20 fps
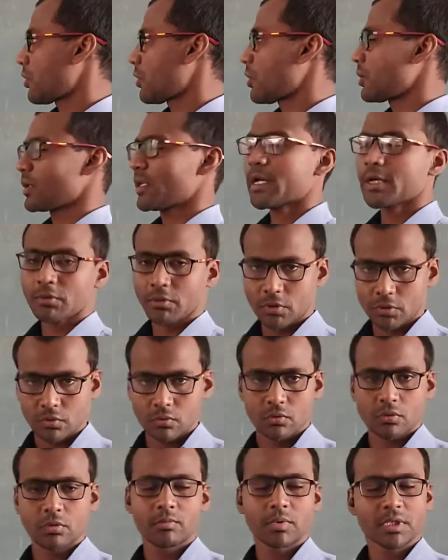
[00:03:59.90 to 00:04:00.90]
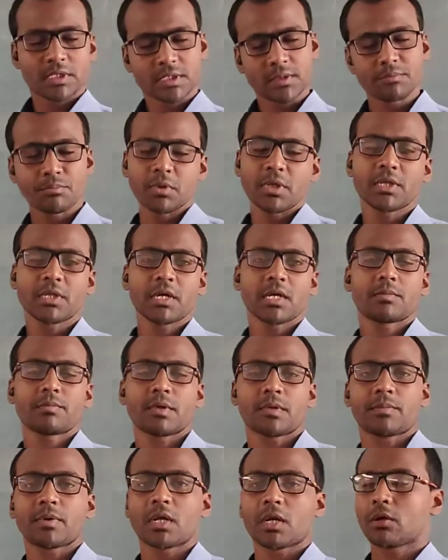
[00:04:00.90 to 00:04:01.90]
or not, that we don't know, but simply they are
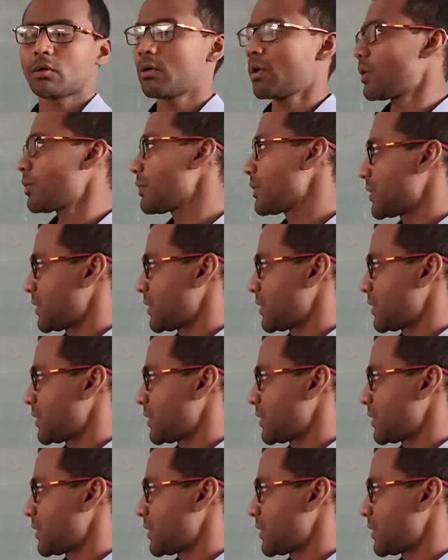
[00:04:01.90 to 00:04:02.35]
perpendicular to each